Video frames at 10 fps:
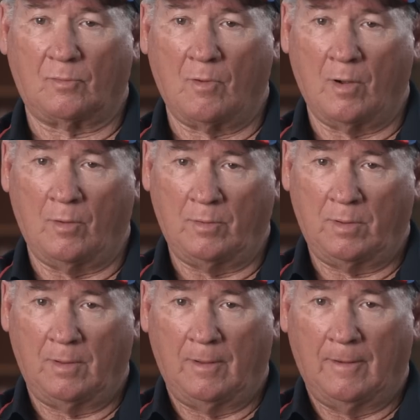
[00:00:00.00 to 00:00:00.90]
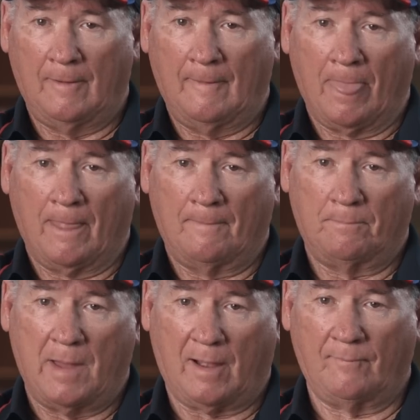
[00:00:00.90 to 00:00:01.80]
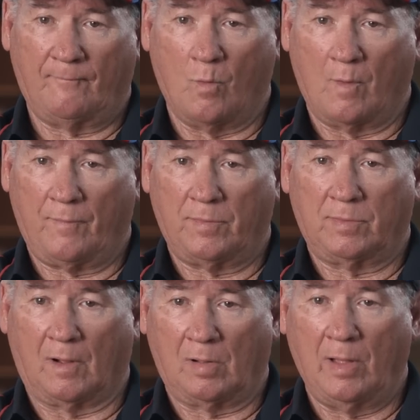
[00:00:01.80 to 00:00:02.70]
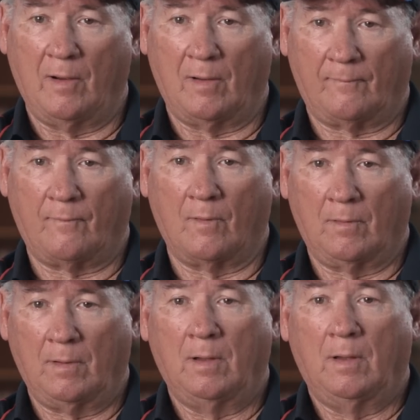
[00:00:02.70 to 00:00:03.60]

road back and forth to clear it for